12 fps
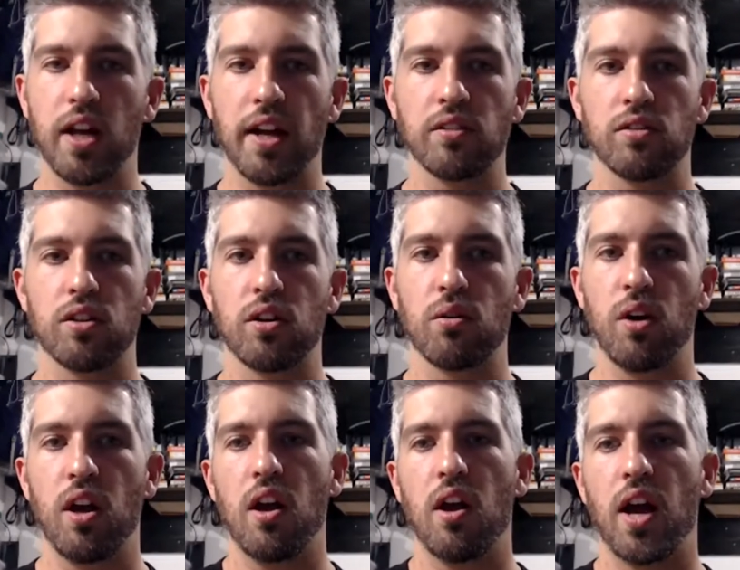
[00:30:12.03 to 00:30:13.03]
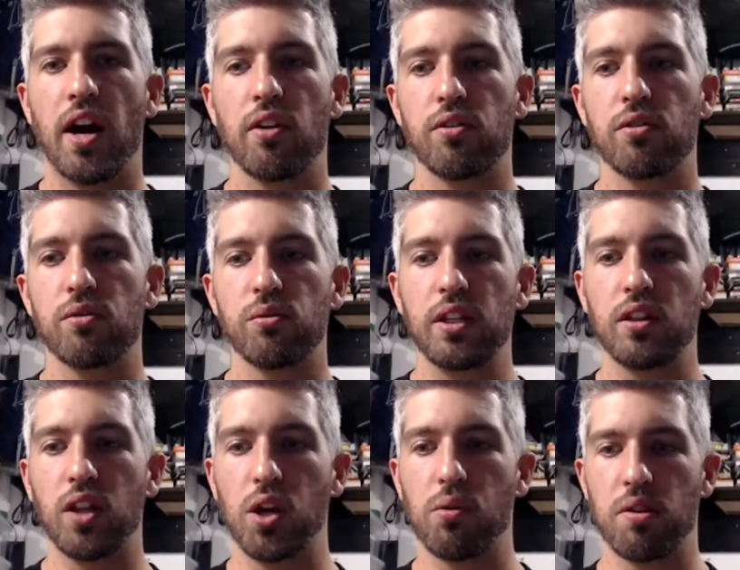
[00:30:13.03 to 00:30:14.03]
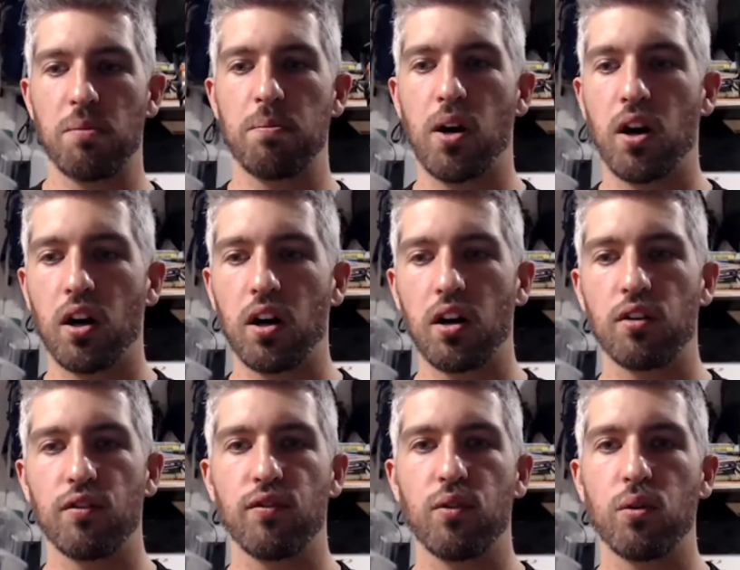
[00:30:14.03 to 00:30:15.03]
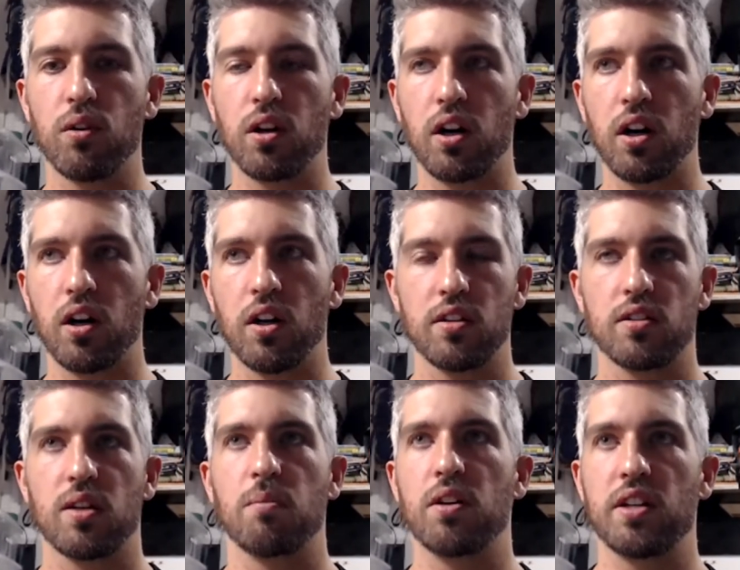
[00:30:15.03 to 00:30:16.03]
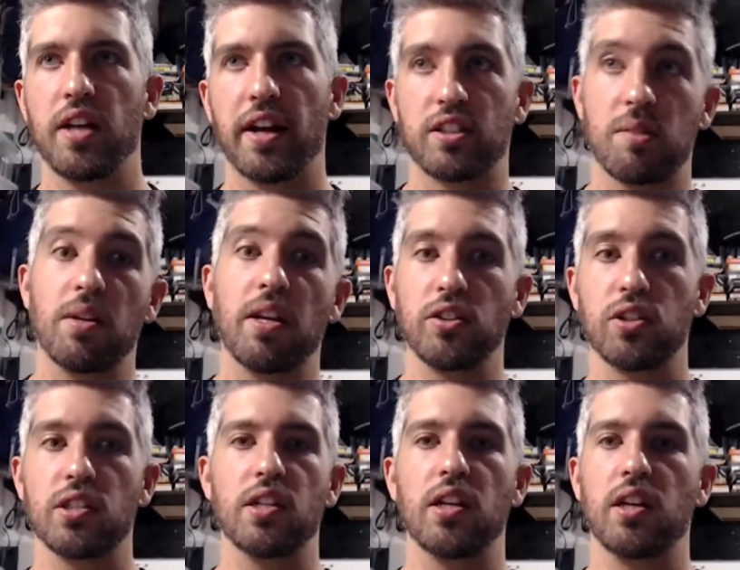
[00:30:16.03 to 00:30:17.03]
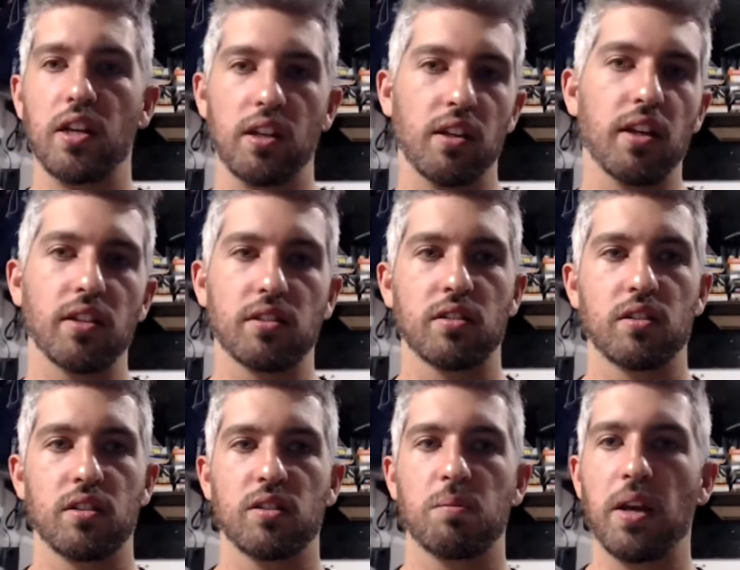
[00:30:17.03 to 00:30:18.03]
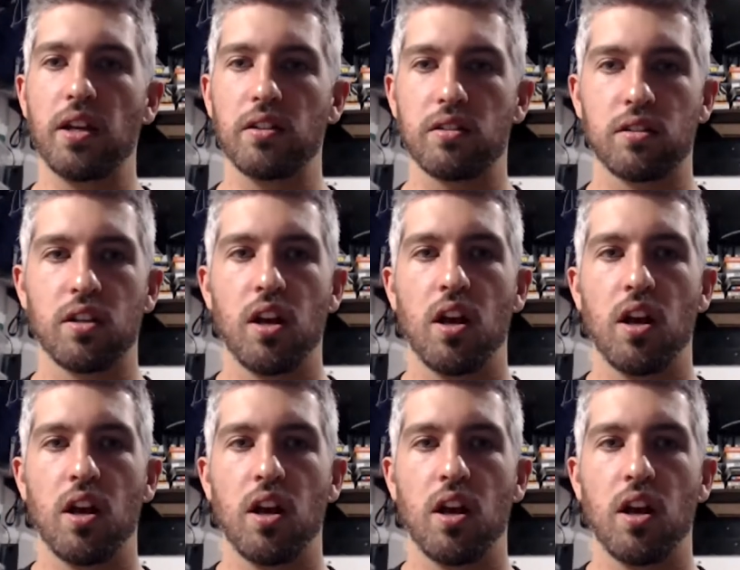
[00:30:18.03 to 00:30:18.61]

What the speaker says: And so how do we lower the bar for someone to actually be interested in this space?